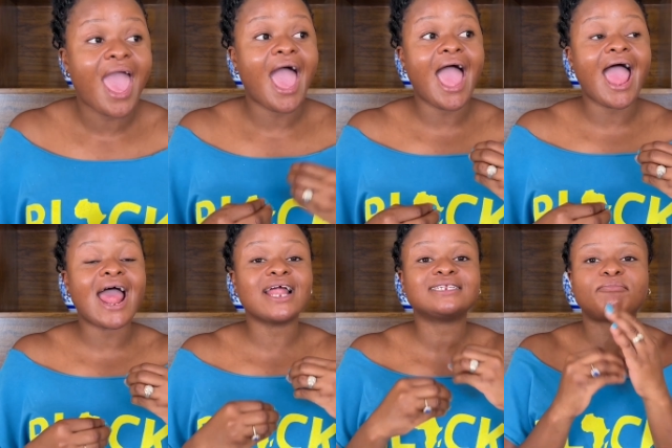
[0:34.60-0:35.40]

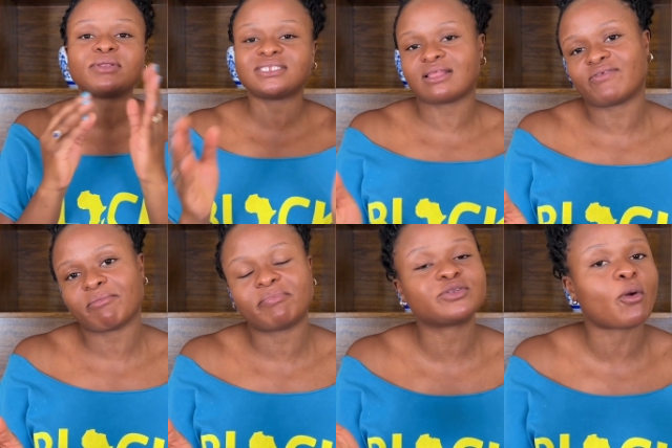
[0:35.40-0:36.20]
and please, South African
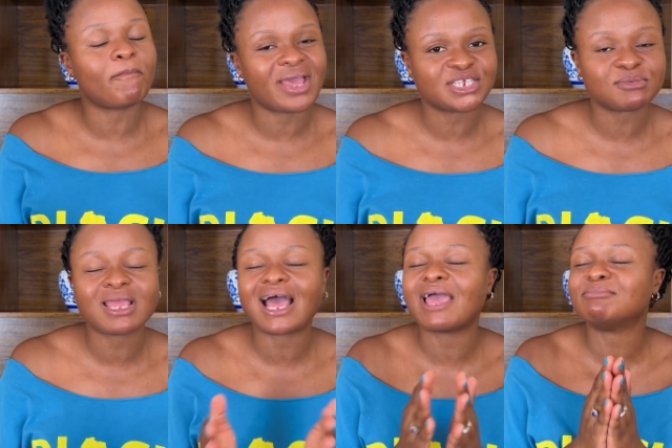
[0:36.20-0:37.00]
people, don't bash me.
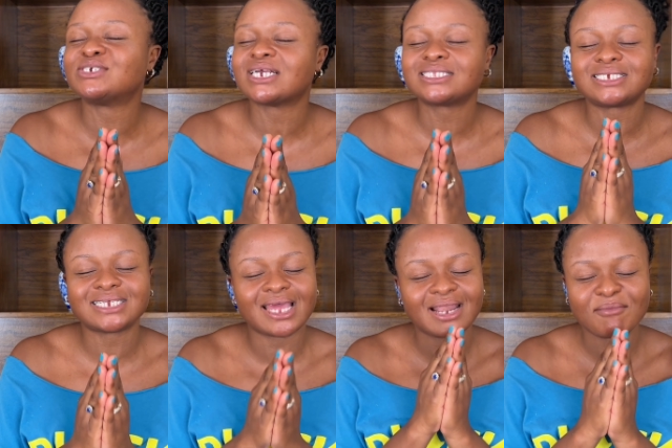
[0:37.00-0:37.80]
I am just
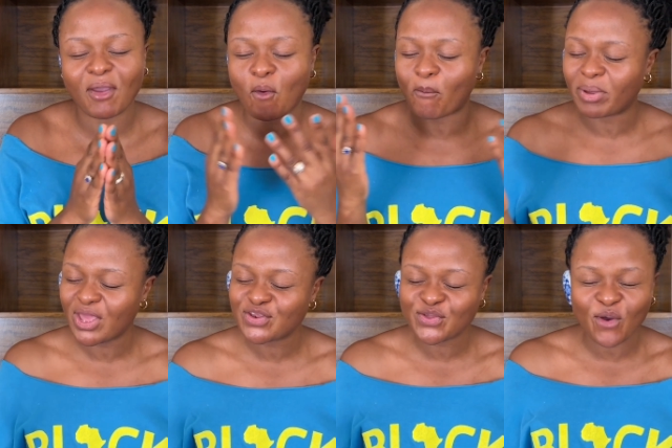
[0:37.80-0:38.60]
sharing my
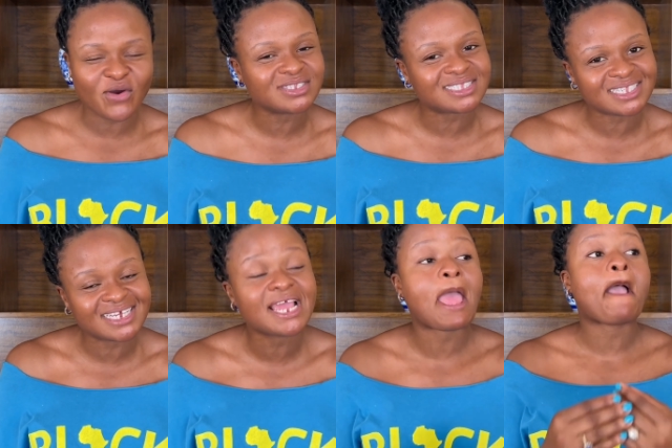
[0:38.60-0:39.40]
opinion,
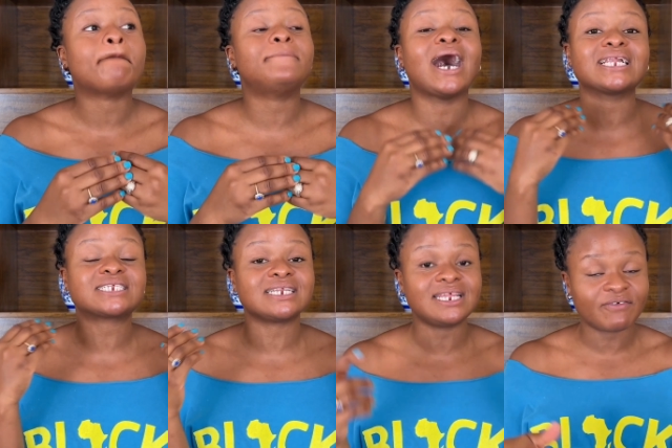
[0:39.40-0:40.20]
see? But
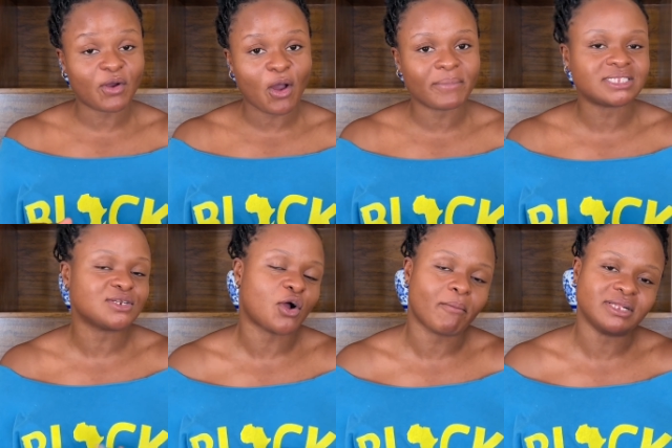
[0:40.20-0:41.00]
leave a comment in the
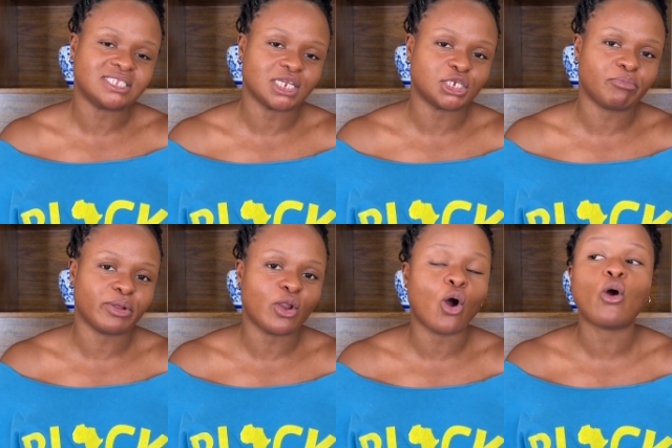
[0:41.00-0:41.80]
comment section
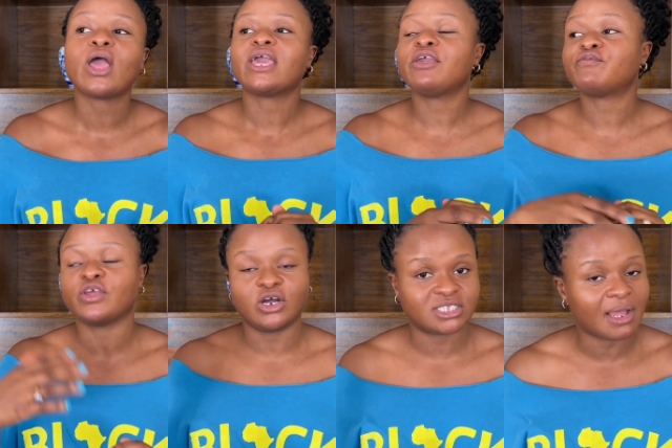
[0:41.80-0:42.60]
below if there
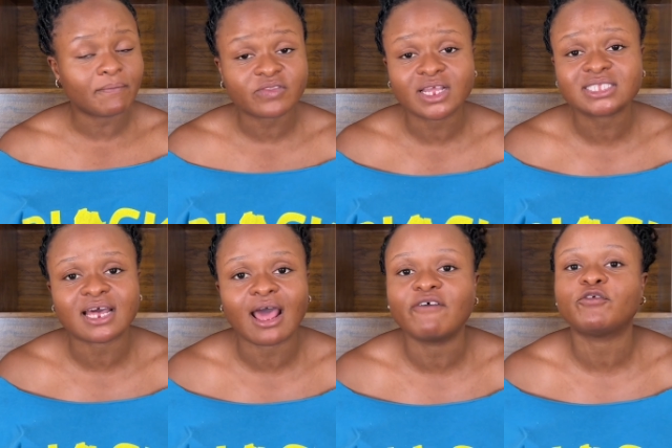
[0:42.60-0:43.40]
are some things that
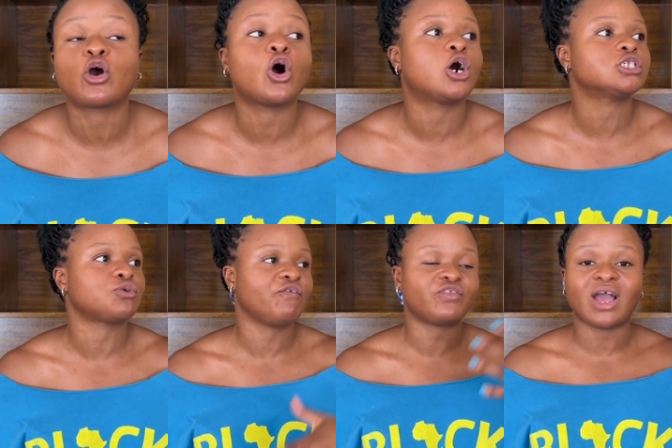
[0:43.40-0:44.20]
I forgot or
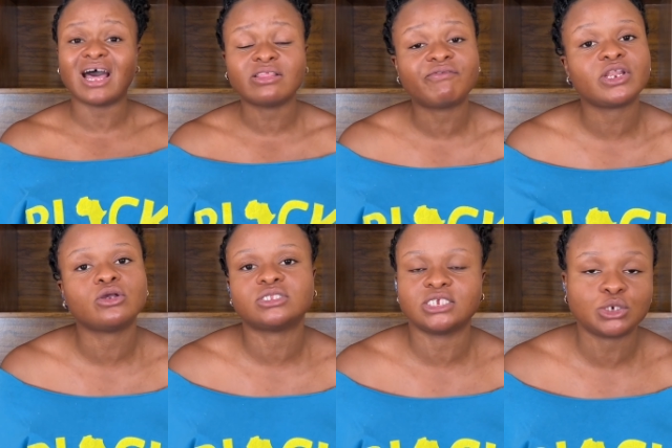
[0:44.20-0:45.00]
if there are other videos
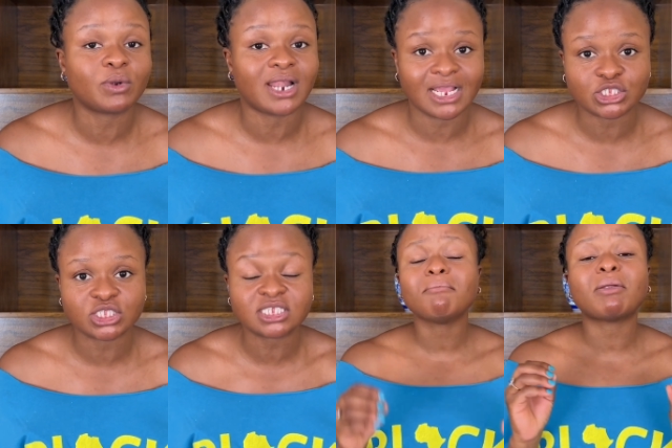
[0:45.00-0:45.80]
that you would like to
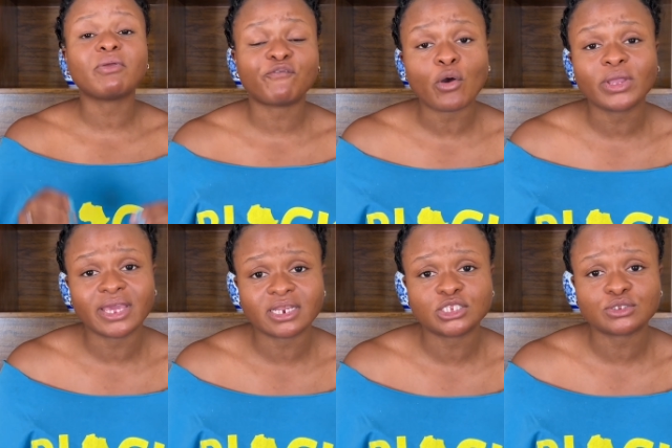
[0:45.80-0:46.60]
see. But before we
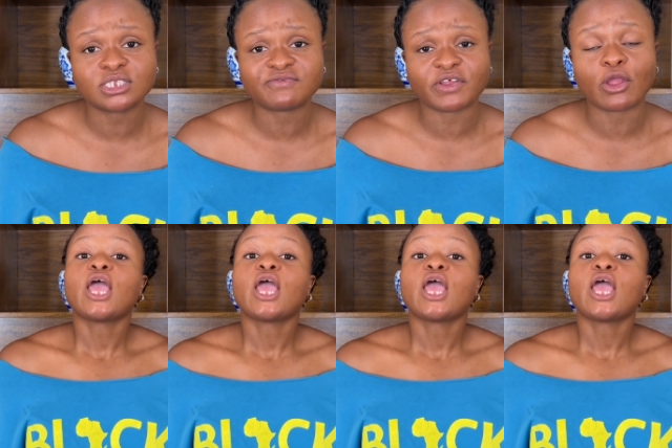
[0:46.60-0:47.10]
get into this video,